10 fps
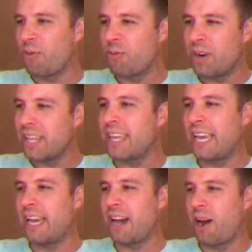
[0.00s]

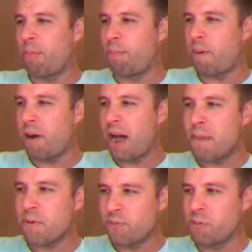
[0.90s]
really a high
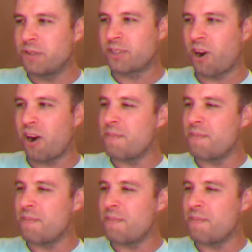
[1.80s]
performance car.